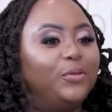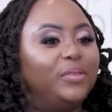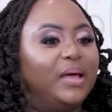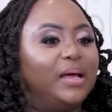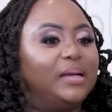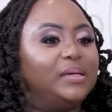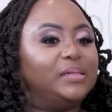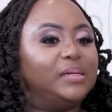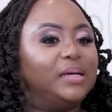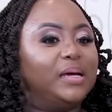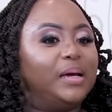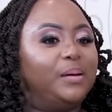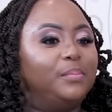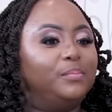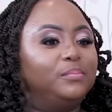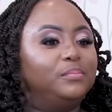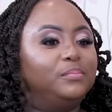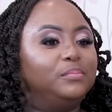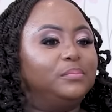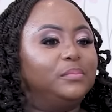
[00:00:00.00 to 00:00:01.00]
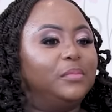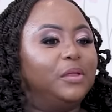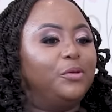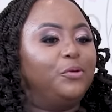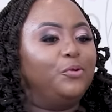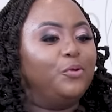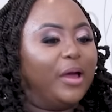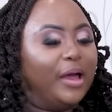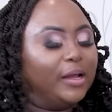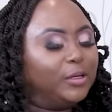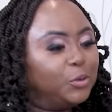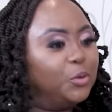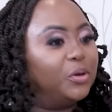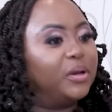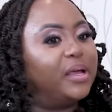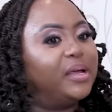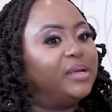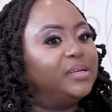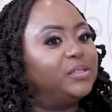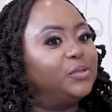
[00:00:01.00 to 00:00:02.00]
know that you had to
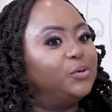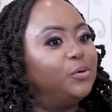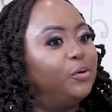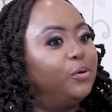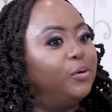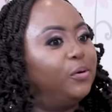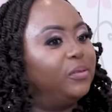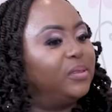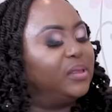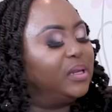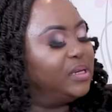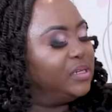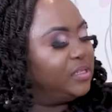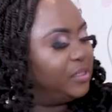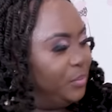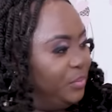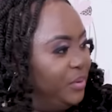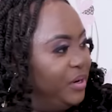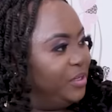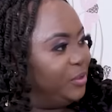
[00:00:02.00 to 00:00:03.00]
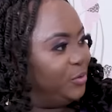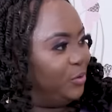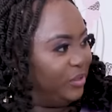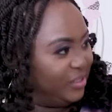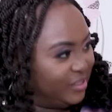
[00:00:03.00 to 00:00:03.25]
raise your three siblings